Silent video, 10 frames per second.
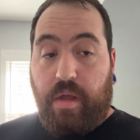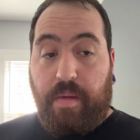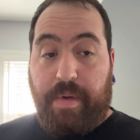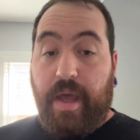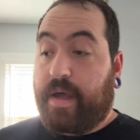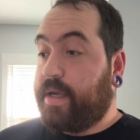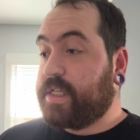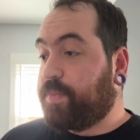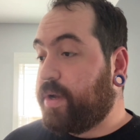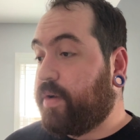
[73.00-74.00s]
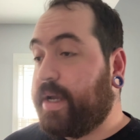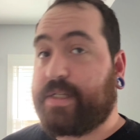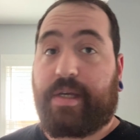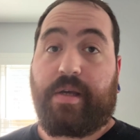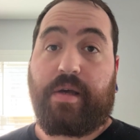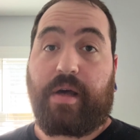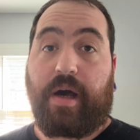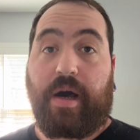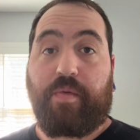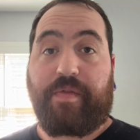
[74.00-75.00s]
But yeah, it's been crazy.
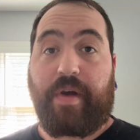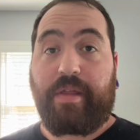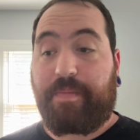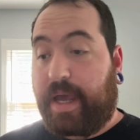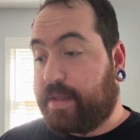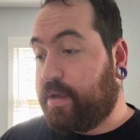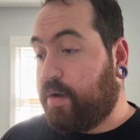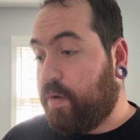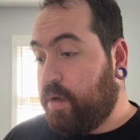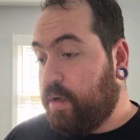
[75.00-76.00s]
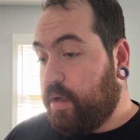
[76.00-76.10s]
We're finally back though.